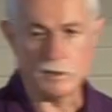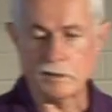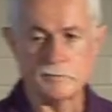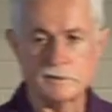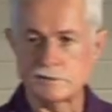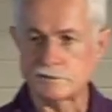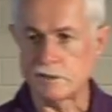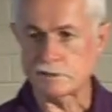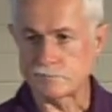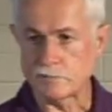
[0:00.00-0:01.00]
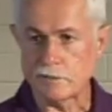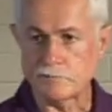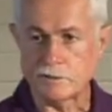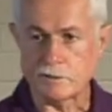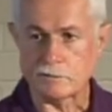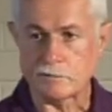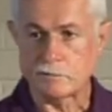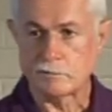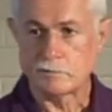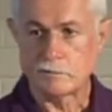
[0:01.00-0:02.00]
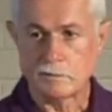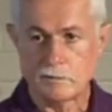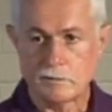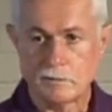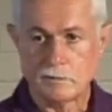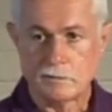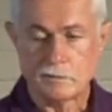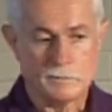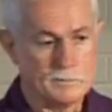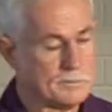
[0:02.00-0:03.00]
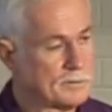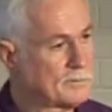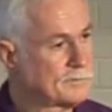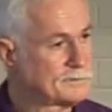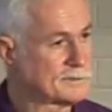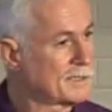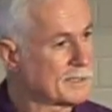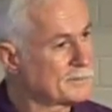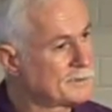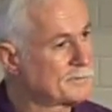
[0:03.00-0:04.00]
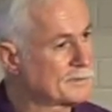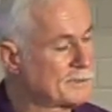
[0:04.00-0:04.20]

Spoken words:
why don't we just test for everything? You know, just like we do with the